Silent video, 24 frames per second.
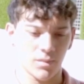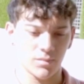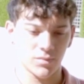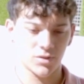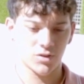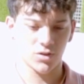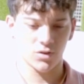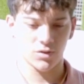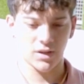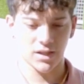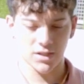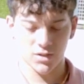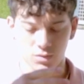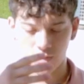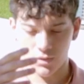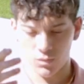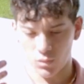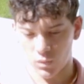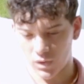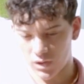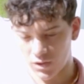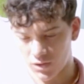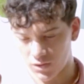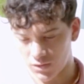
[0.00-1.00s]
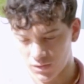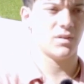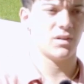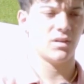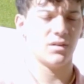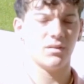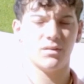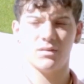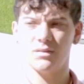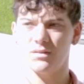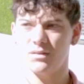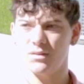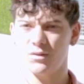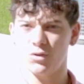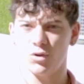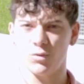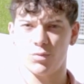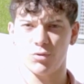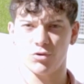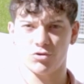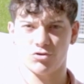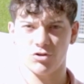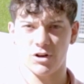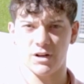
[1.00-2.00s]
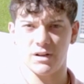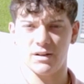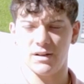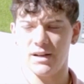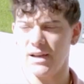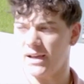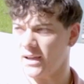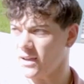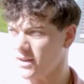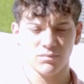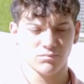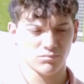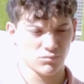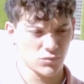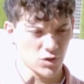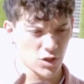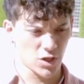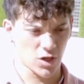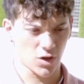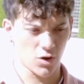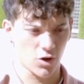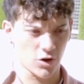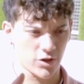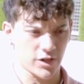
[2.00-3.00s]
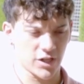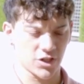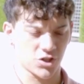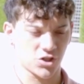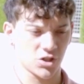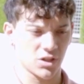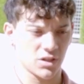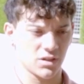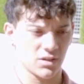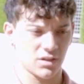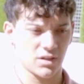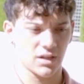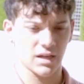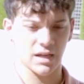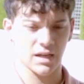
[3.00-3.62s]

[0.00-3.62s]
So that's when Will, who portrayed Nick, auditioned,